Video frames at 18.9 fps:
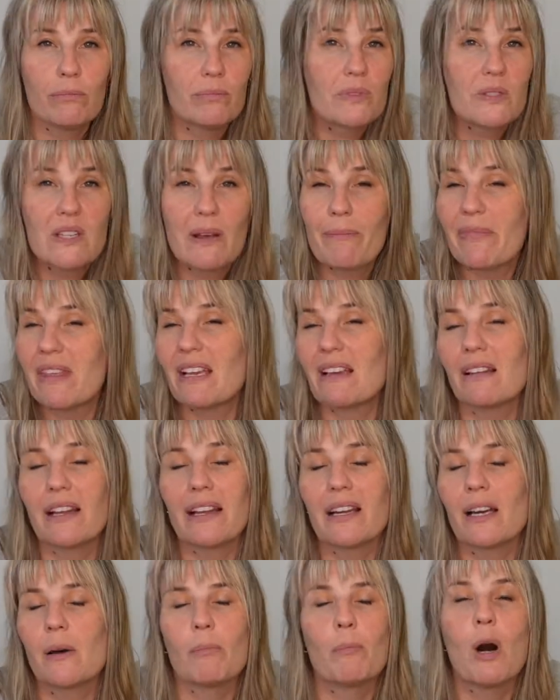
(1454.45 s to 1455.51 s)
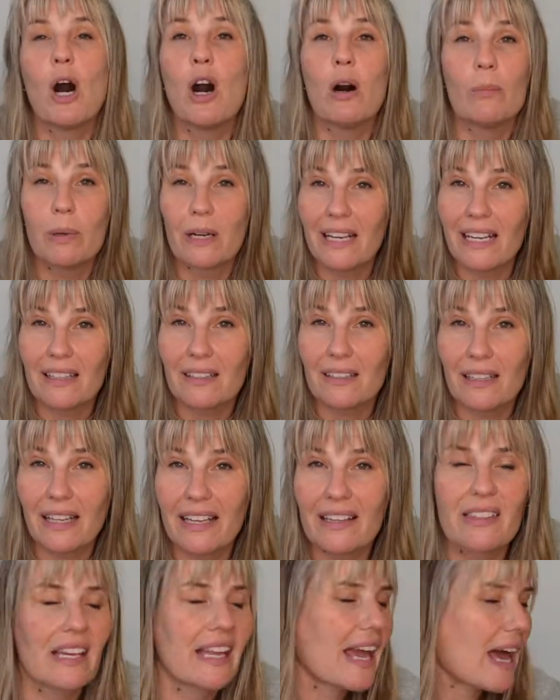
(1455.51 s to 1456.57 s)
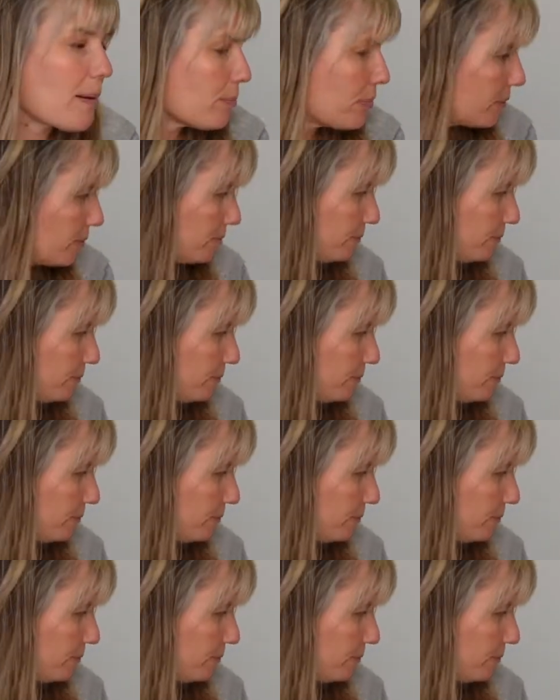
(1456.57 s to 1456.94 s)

something like a mall brand like The Gap.